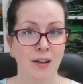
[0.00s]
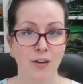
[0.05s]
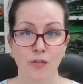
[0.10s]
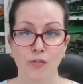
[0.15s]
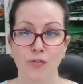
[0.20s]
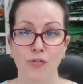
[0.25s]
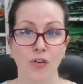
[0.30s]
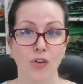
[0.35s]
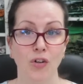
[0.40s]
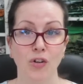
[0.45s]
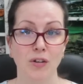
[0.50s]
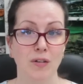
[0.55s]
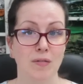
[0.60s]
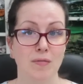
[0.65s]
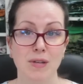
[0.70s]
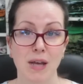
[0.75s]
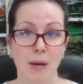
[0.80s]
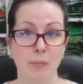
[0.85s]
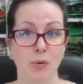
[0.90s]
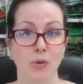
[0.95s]
full,
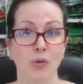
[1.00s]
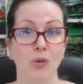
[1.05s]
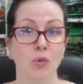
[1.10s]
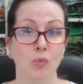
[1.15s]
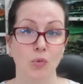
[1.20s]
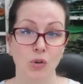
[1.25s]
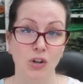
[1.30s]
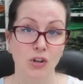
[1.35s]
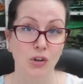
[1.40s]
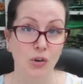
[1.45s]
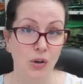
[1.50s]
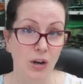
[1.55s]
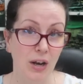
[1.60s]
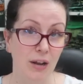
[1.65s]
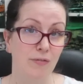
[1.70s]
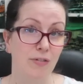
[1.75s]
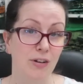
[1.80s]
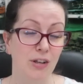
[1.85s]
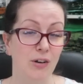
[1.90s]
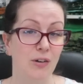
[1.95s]
double, would look
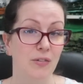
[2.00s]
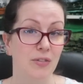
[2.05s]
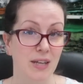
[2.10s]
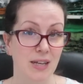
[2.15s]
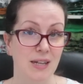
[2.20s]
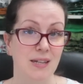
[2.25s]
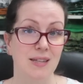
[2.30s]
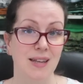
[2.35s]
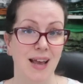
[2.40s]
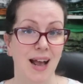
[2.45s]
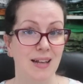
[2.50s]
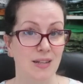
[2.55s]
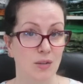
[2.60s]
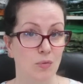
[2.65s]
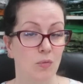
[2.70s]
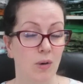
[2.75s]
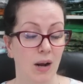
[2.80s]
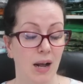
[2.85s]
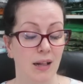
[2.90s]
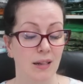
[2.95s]
lovely on this as
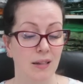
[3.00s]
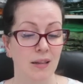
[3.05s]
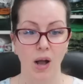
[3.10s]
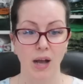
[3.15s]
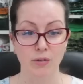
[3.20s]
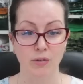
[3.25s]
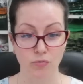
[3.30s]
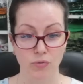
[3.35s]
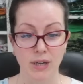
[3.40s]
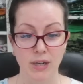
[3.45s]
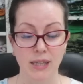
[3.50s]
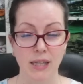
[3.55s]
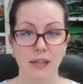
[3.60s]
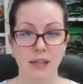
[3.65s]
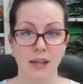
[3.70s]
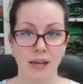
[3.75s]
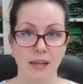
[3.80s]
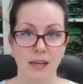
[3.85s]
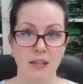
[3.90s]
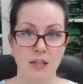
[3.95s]
well. I really
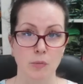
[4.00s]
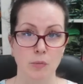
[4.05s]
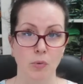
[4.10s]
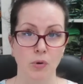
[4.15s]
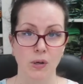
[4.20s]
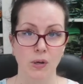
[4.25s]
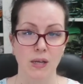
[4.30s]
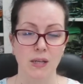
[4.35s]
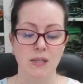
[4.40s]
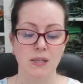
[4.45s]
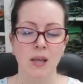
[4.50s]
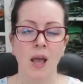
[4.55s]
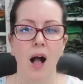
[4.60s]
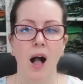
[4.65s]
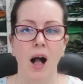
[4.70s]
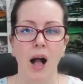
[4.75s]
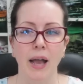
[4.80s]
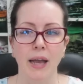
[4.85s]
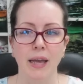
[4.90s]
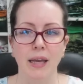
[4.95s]
like this bodice.
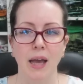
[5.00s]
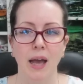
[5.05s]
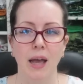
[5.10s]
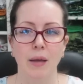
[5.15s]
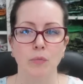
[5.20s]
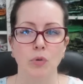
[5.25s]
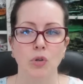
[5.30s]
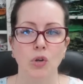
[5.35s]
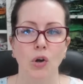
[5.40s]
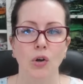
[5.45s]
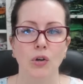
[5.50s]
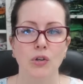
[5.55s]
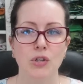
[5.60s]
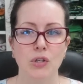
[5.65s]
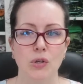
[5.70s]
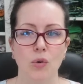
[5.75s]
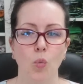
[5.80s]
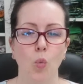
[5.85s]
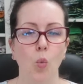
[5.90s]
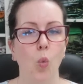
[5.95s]
I am not
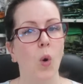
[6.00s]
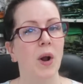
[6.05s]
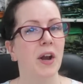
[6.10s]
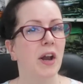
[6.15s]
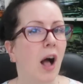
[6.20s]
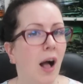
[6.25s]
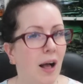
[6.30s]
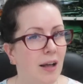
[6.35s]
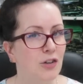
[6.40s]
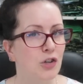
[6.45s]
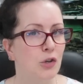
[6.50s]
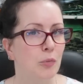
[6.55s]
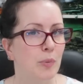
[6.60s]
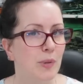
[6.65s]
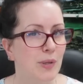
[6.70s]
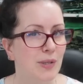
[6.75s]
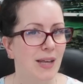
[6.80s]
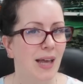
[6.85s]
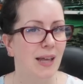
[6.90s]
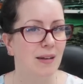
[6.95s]

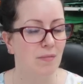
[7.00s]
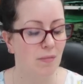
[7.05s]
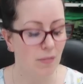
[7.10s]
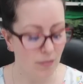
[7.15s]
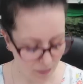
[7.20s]
100%